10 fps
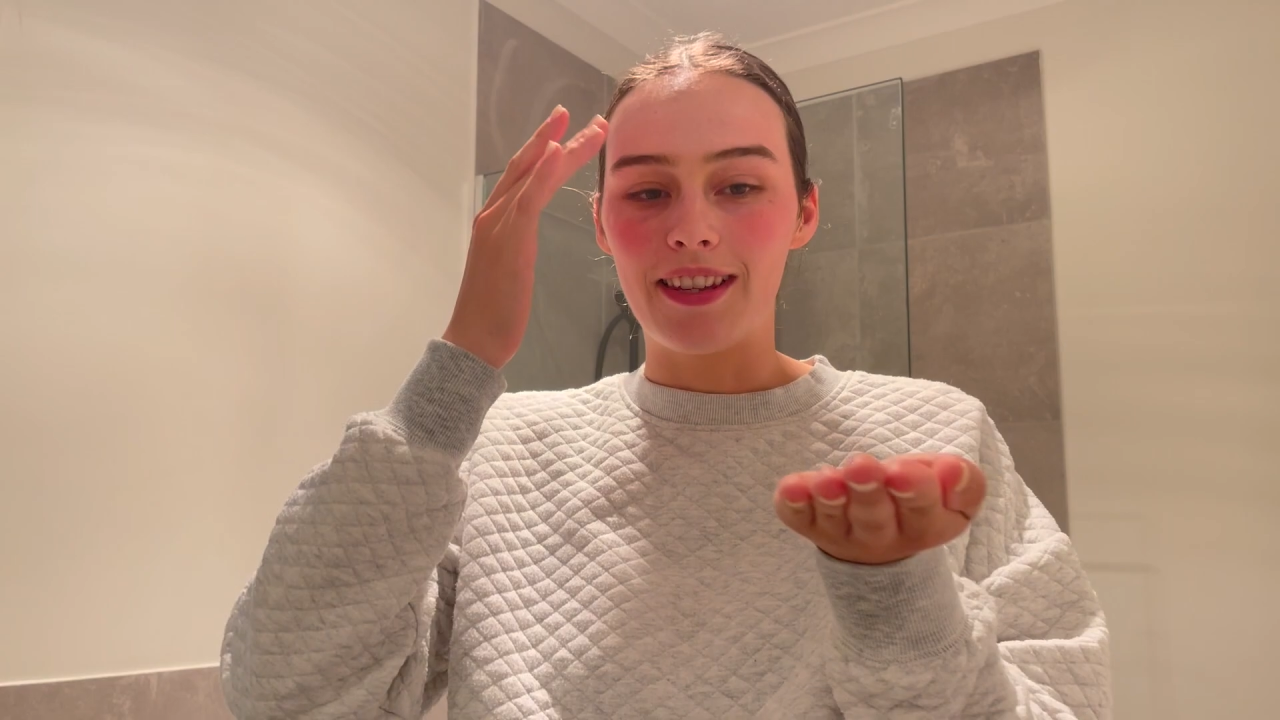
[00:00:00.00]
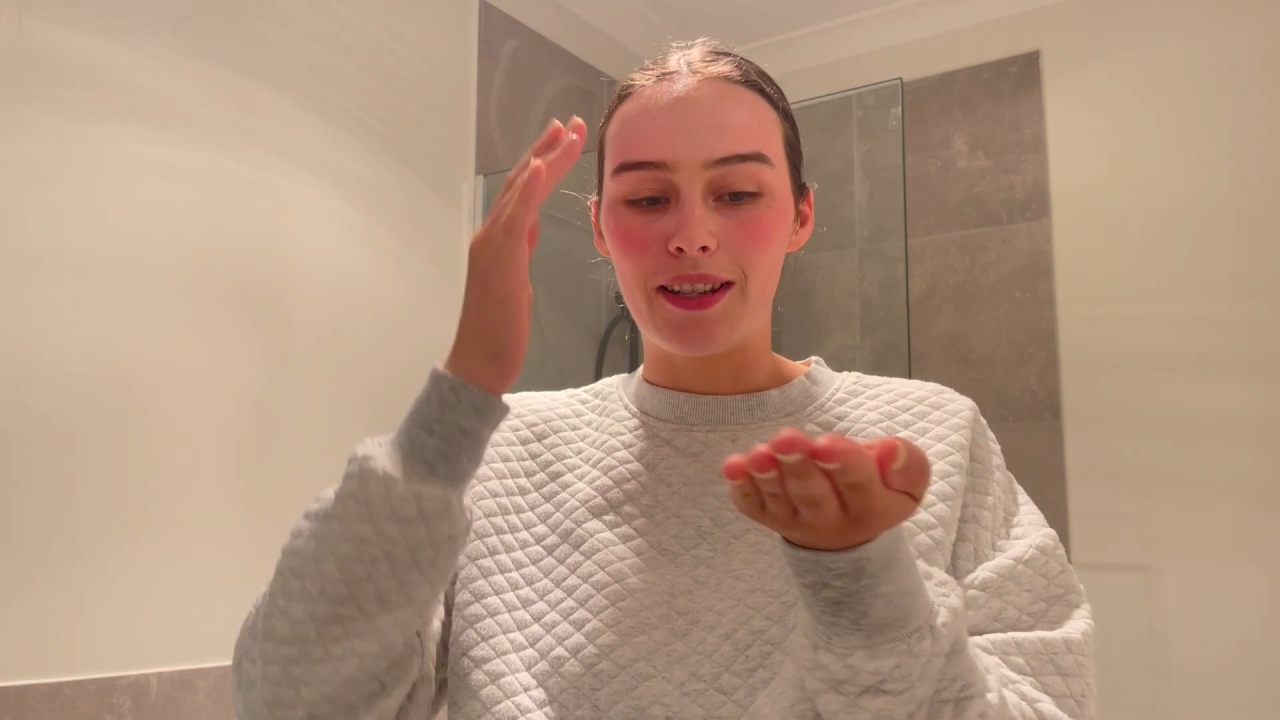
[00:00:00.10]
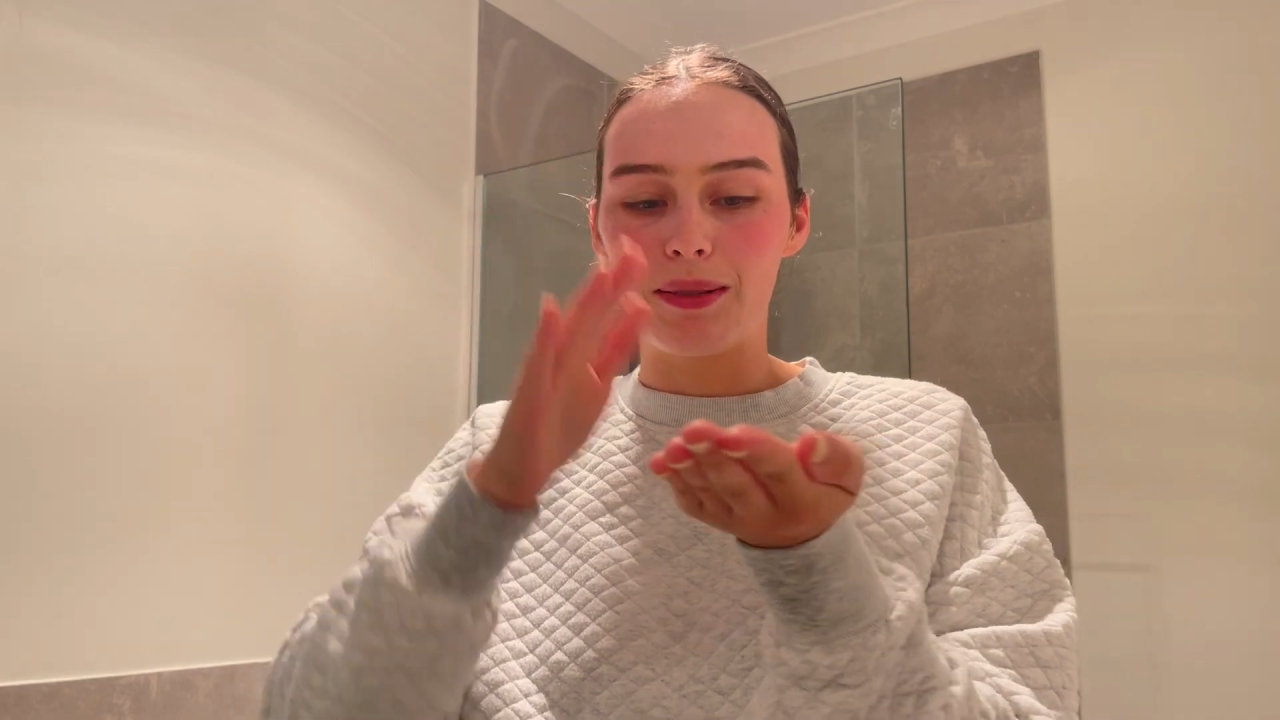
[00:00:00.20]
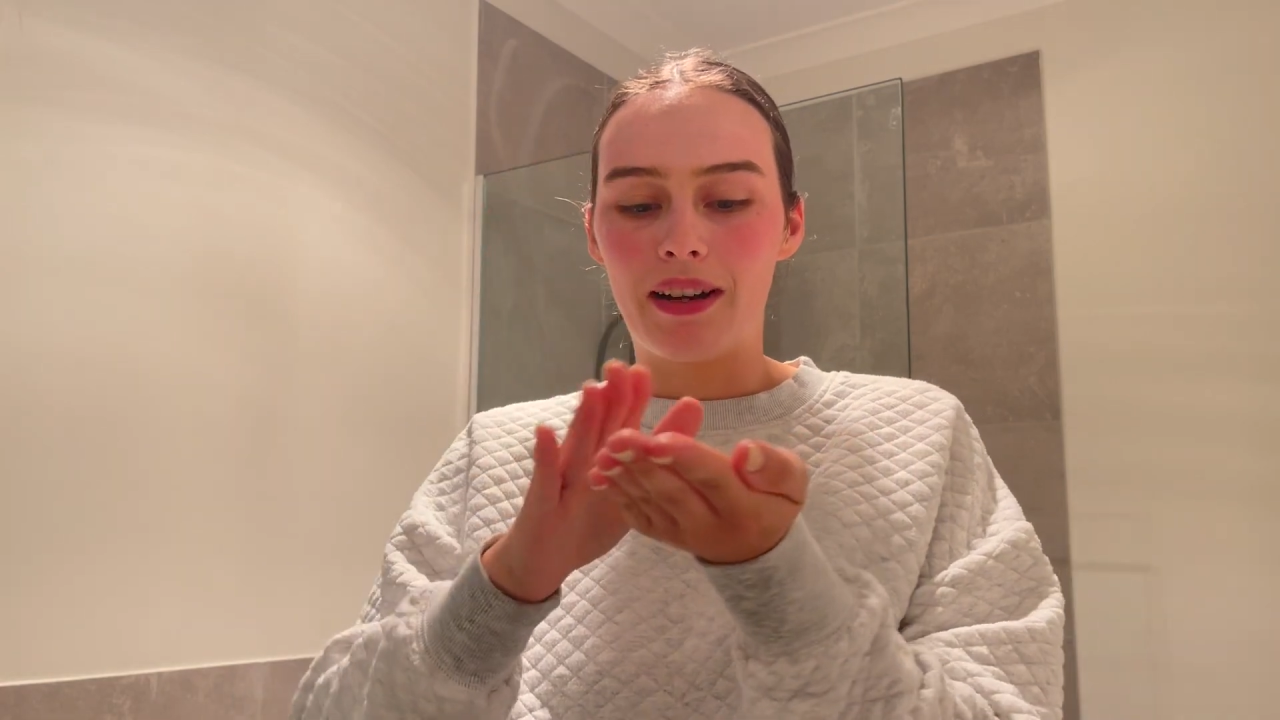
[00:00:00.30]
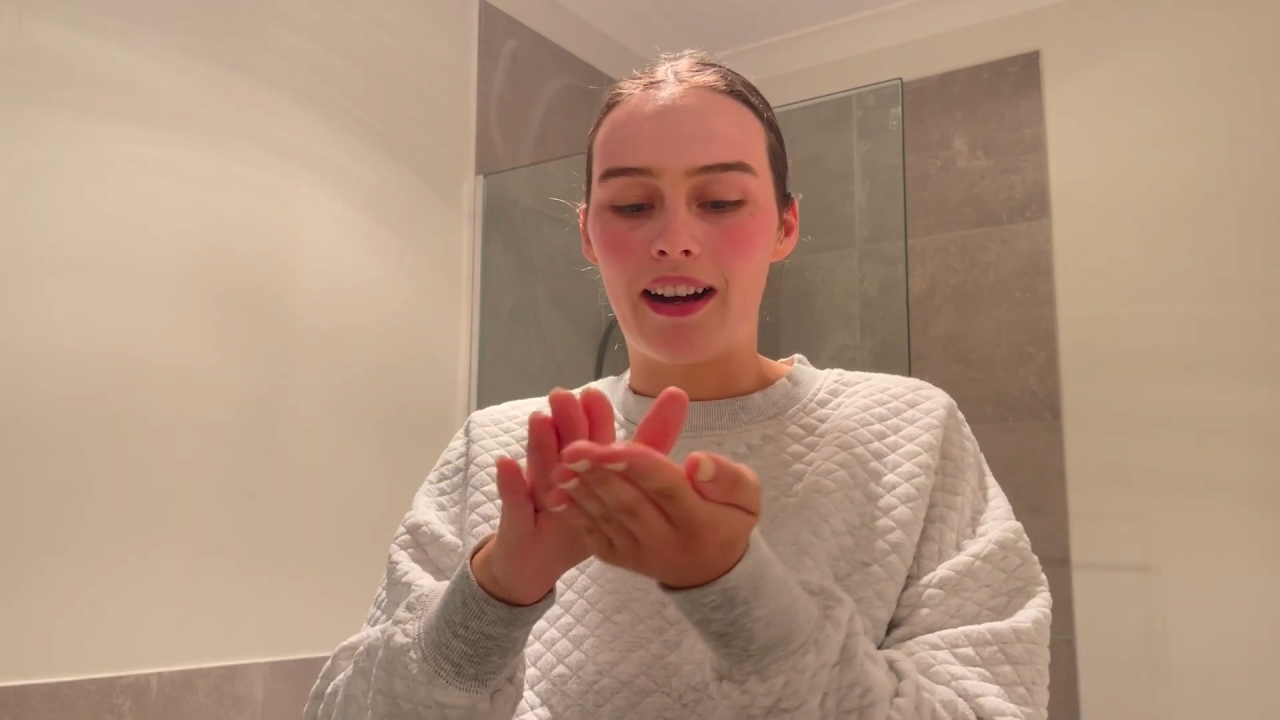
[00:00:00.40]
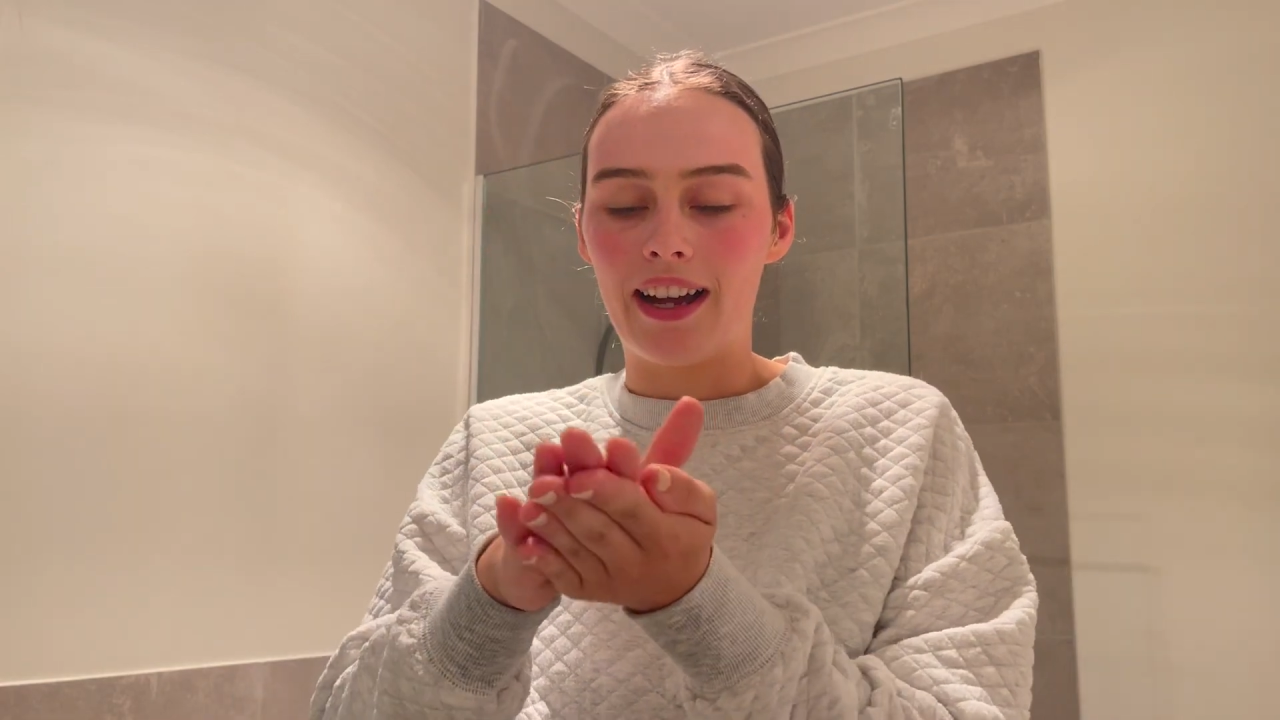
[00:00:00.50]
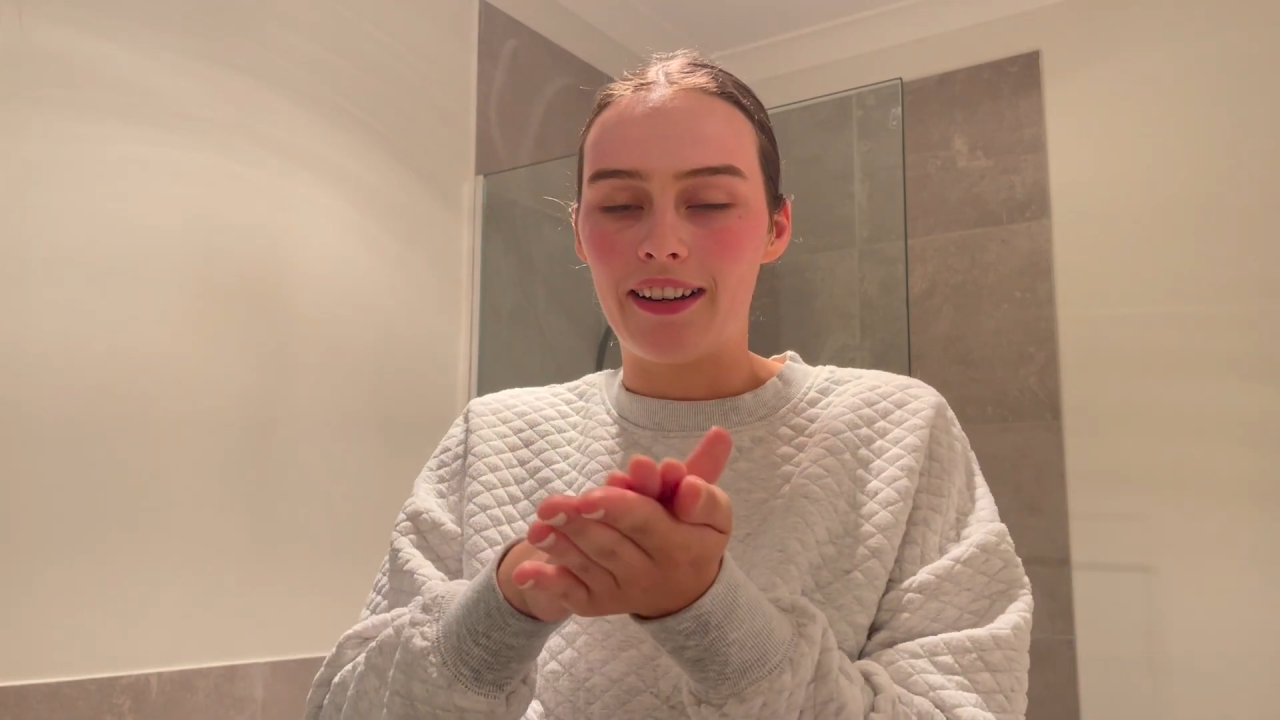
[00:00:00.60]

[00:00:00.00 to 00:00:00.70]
into my eye.